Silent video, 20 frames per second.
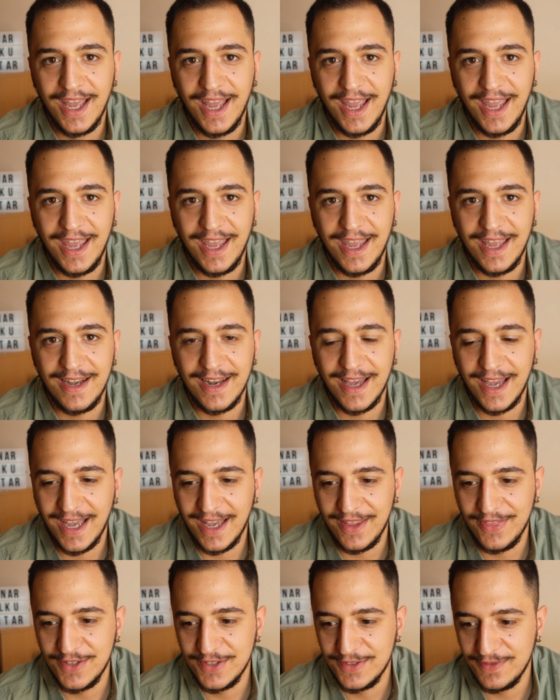And I
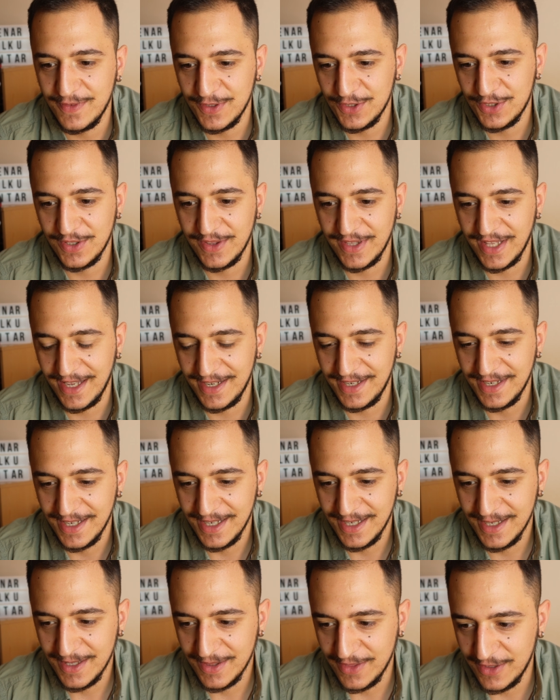had this vision that
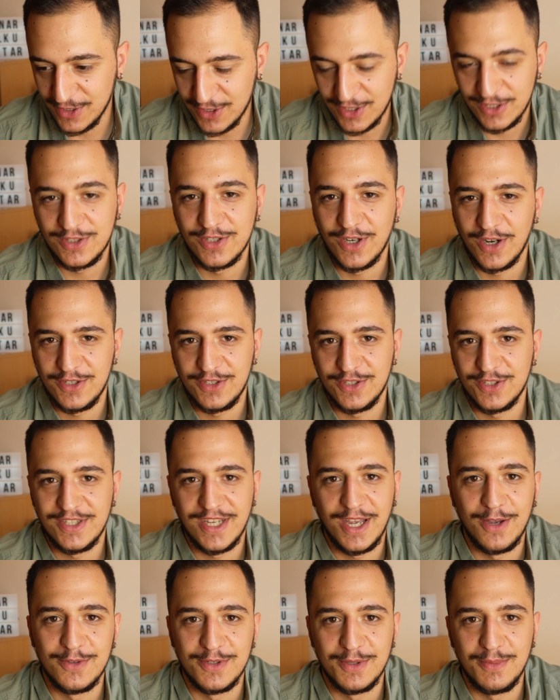this guitar just
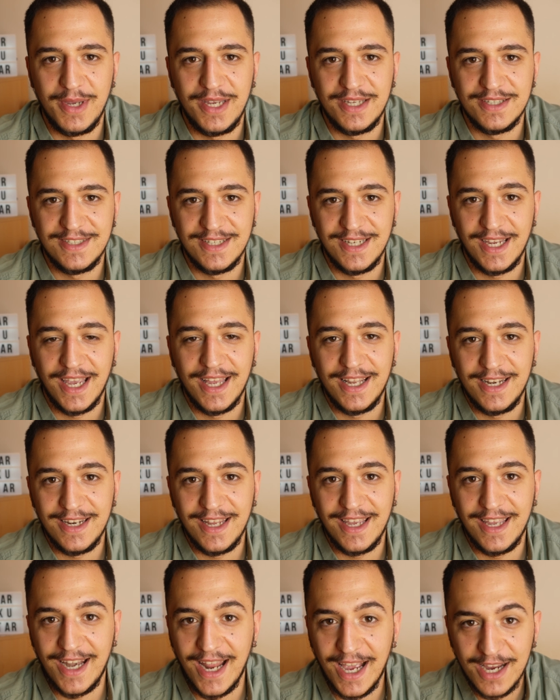sounds amazing, and
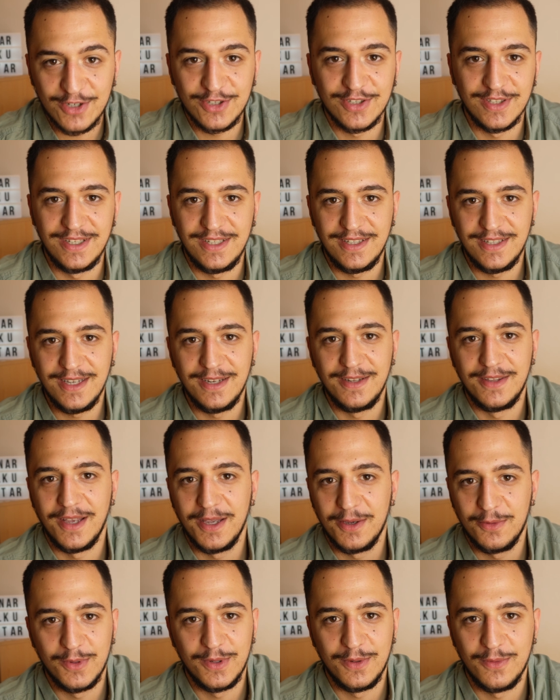it actually did.
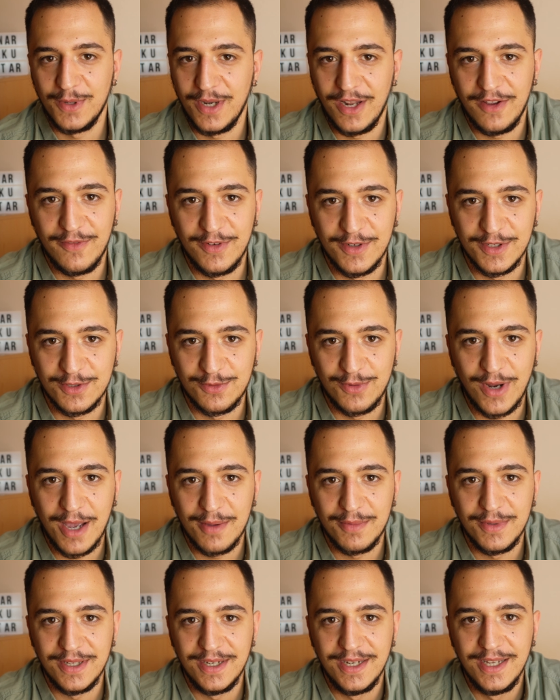Like when I first
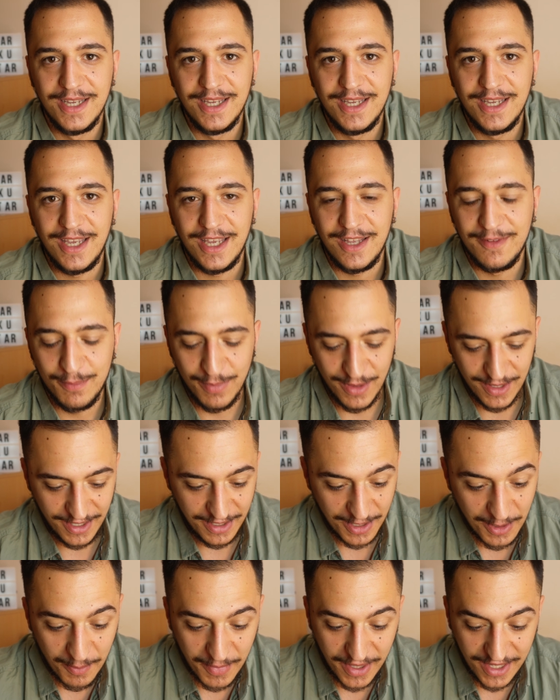grabbed it, it
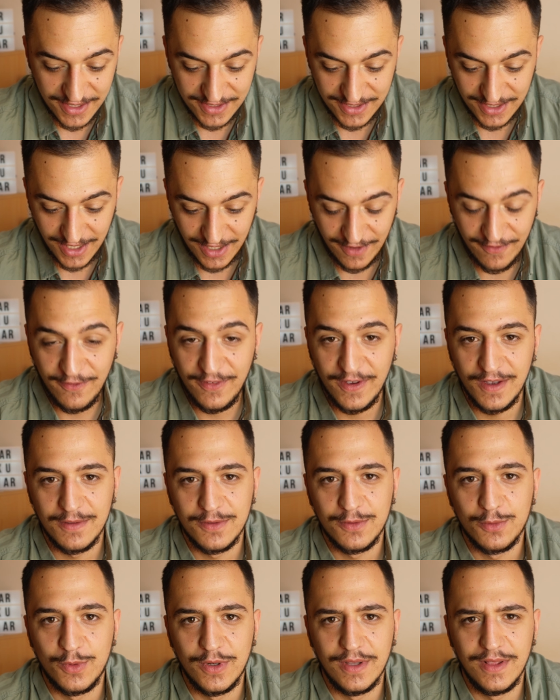played amazing. It
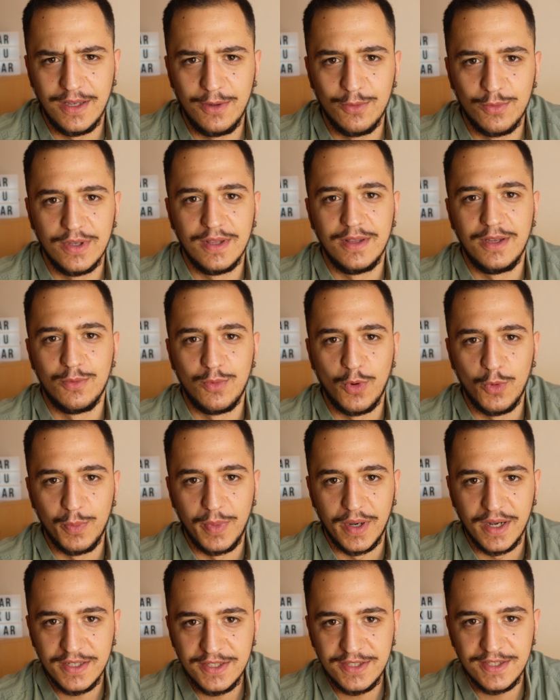felt really
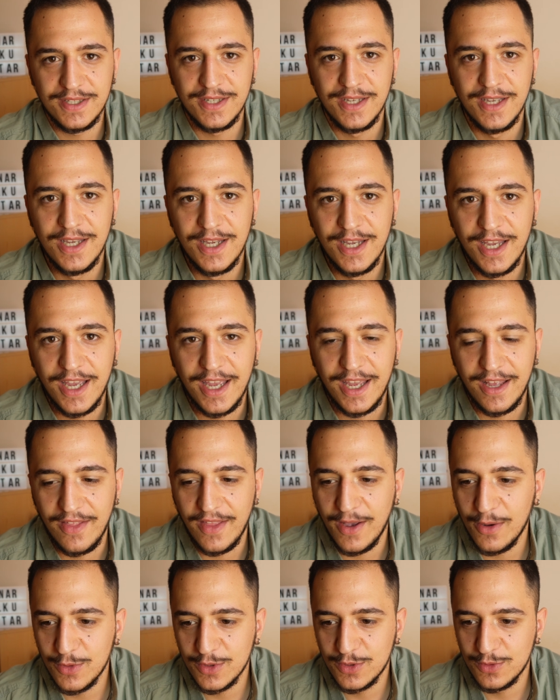robust, and
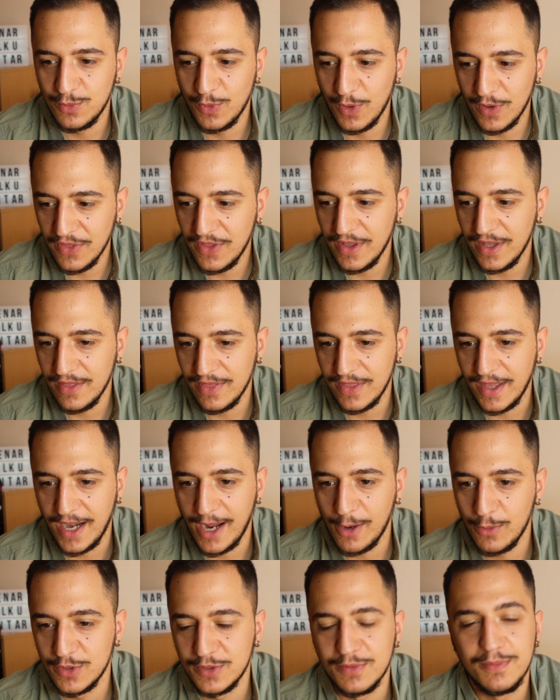that was one thing that
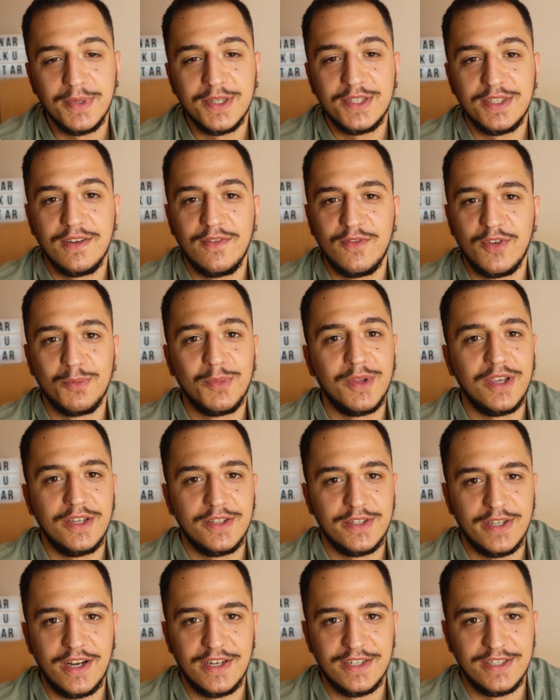I was missing from the
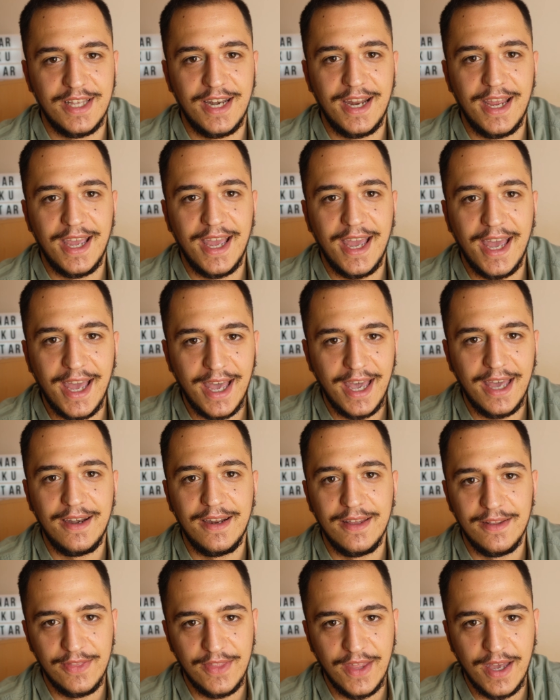guitars that I had
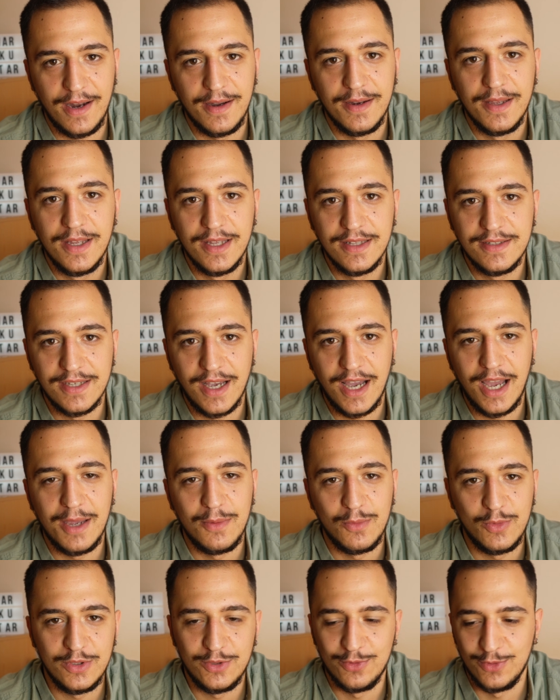at that
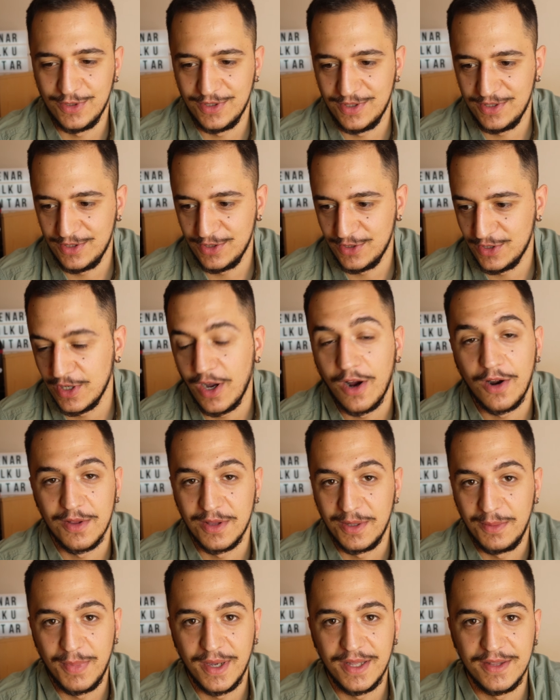time, which was just
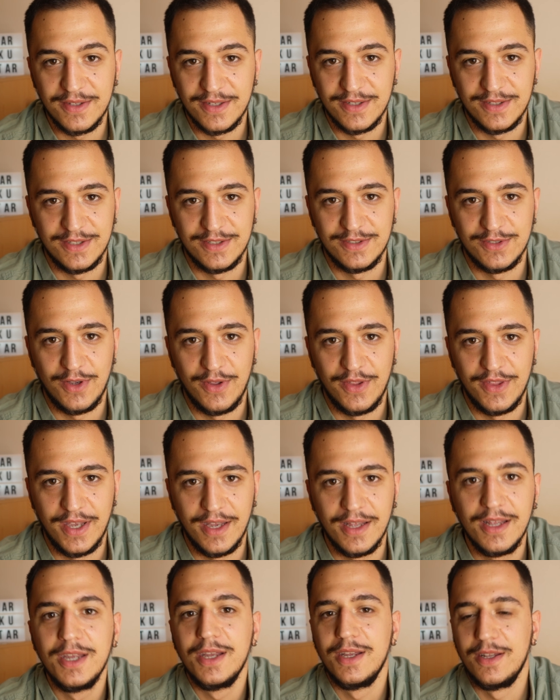Harley Benton's and all
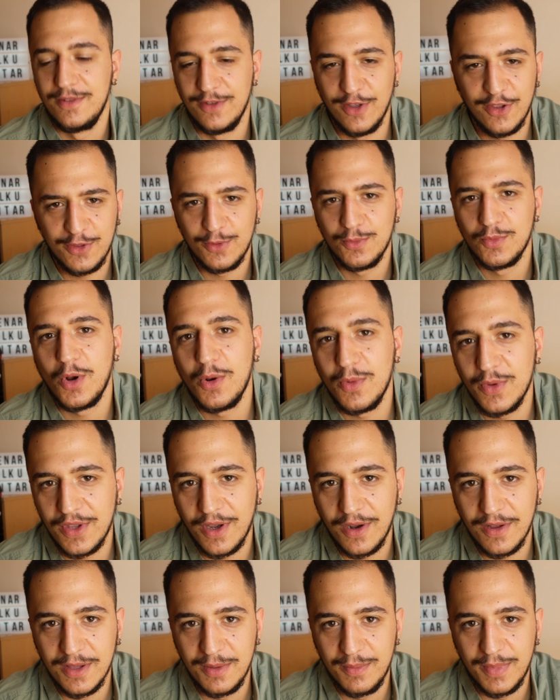that. Nothing wrong with
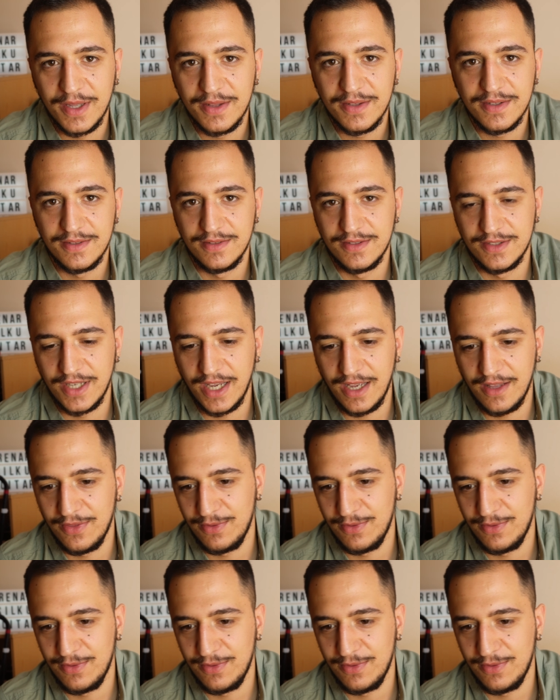Harley Benton's.